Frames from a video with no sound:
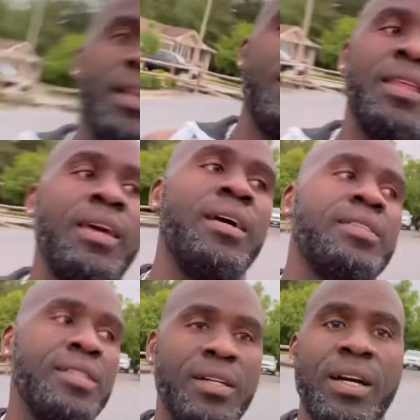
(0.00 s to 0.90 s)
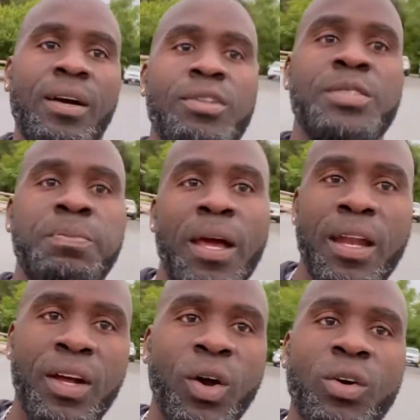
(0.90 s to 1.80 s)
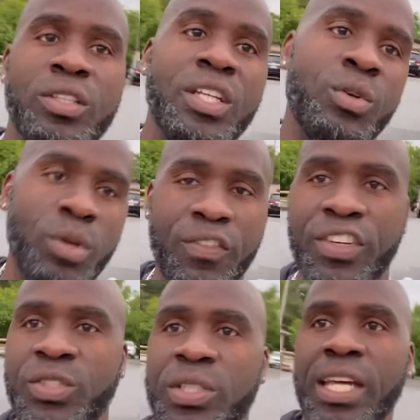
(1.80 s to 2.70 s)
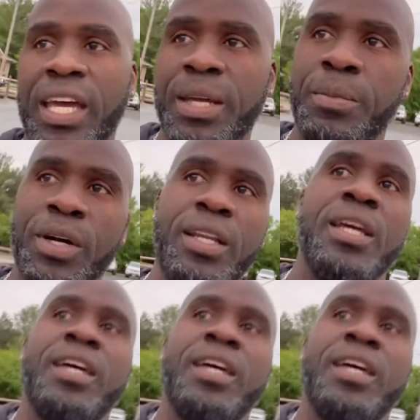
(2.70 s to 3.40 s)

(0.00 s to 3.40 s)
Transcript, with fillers: Yes, uh, I was planning on going to the river today, but